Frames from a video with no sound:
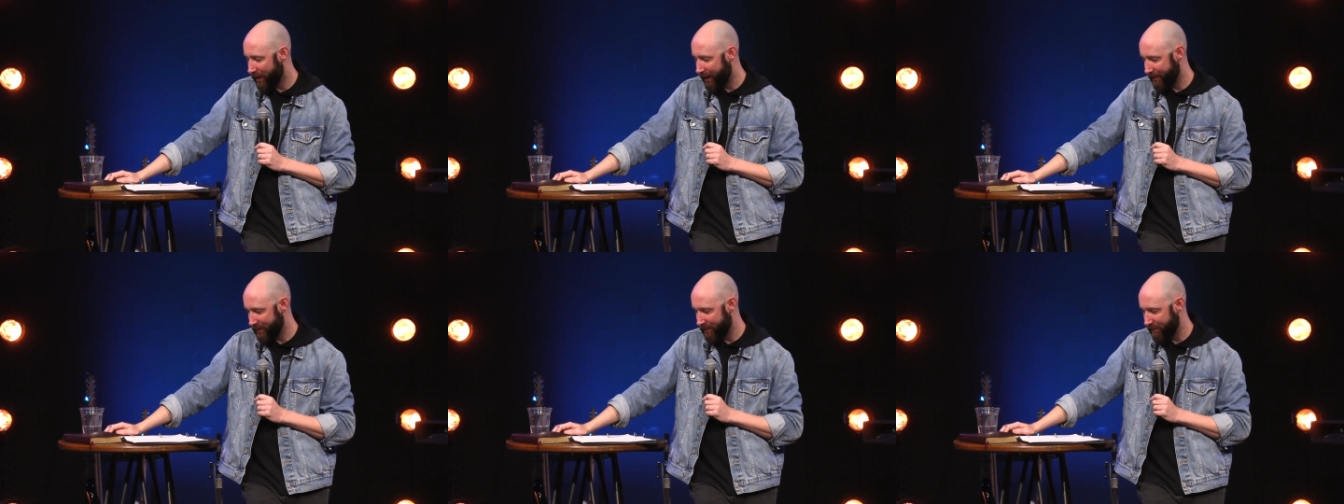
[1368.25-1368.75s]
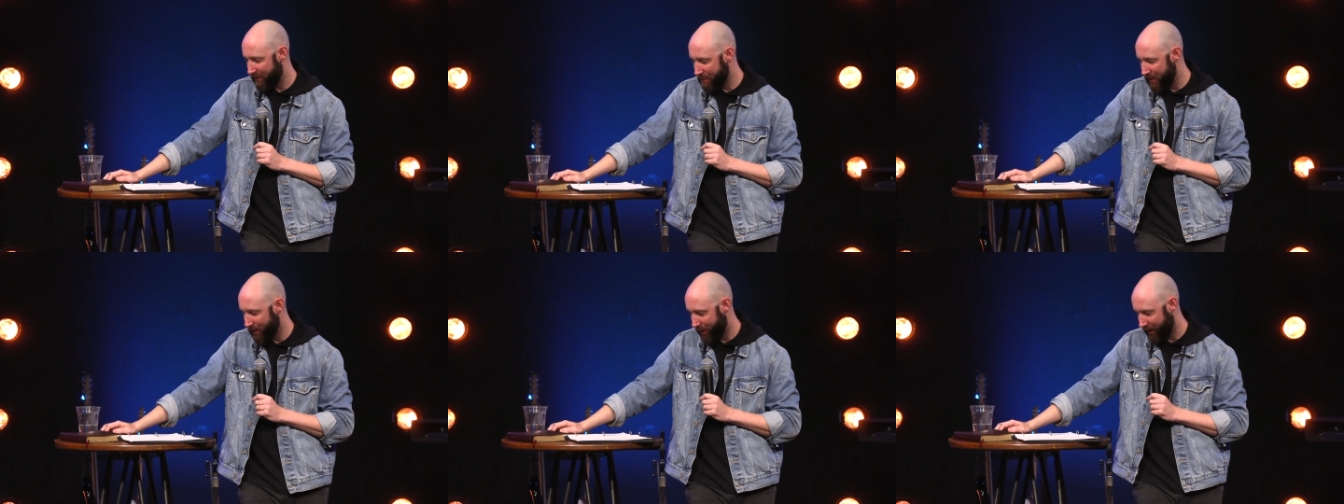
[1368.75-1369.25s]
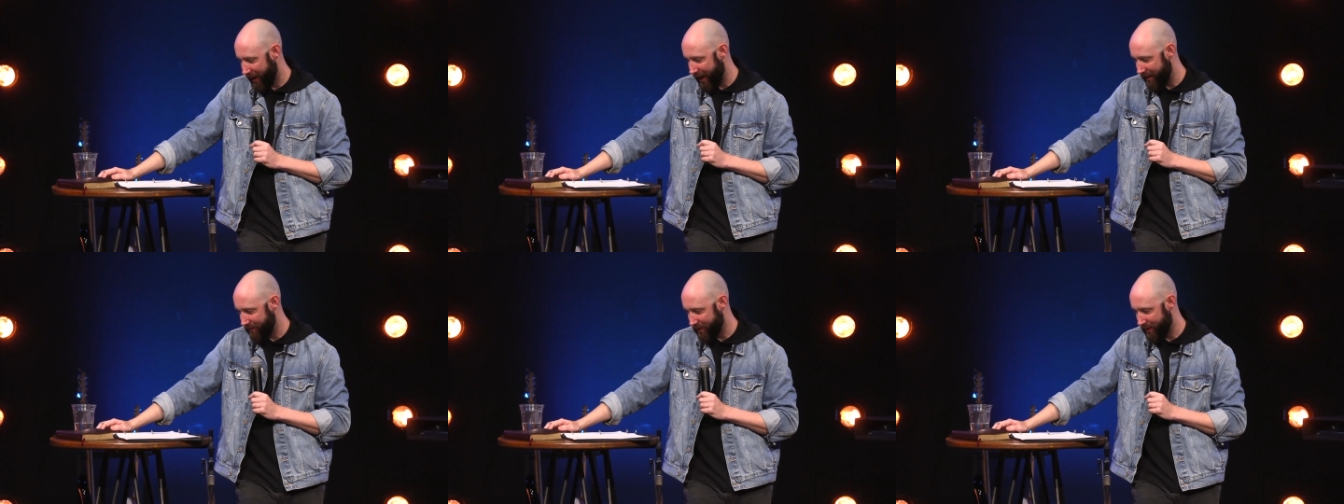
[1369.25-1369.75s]
out of some familiar
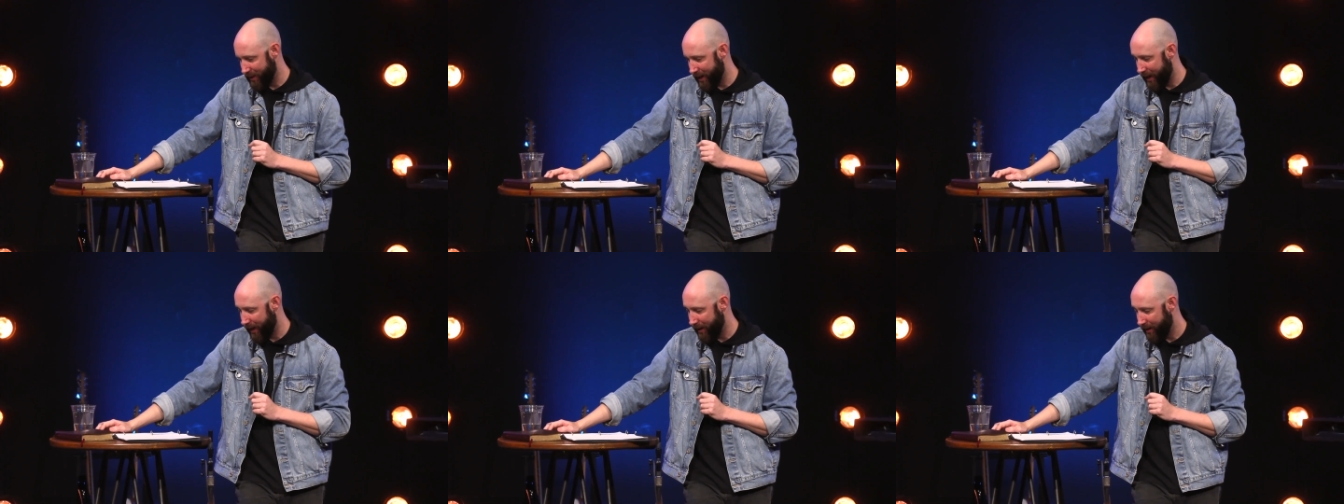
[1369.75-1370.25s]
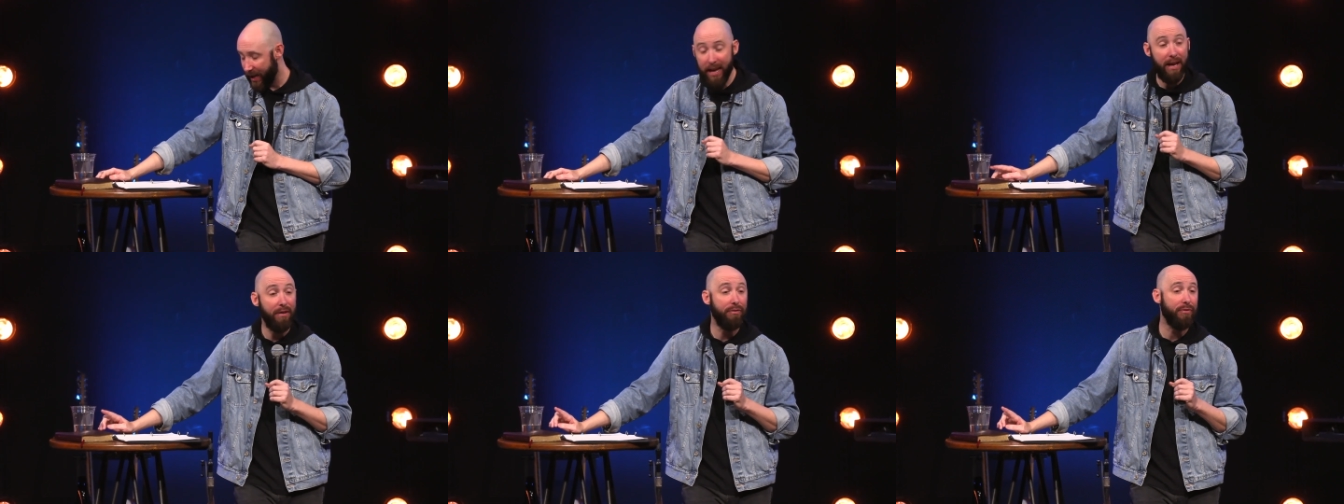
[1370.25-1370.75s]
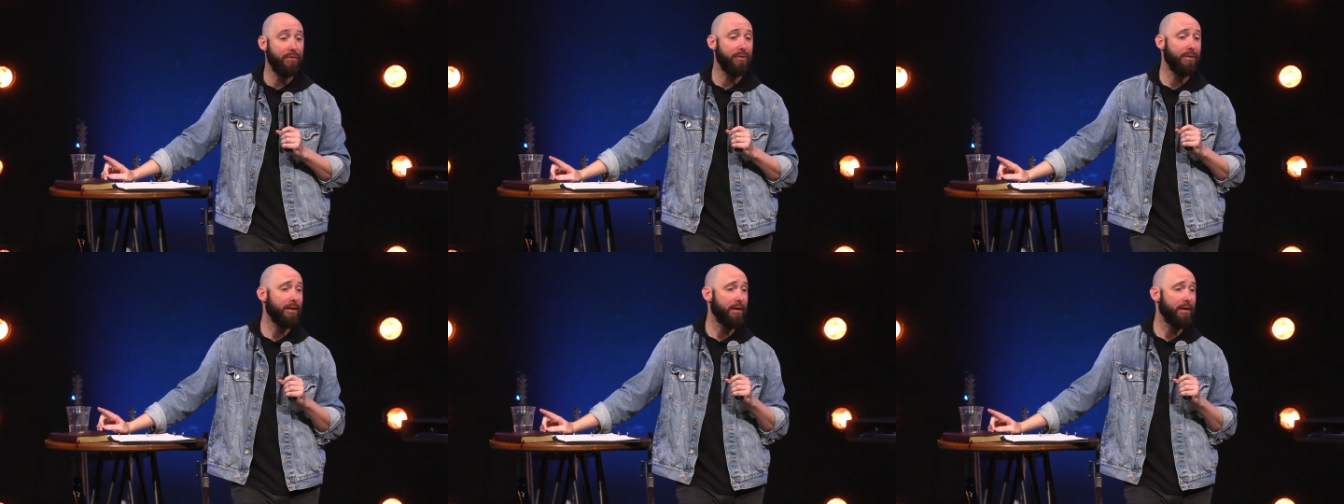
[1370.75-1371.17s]
caves today if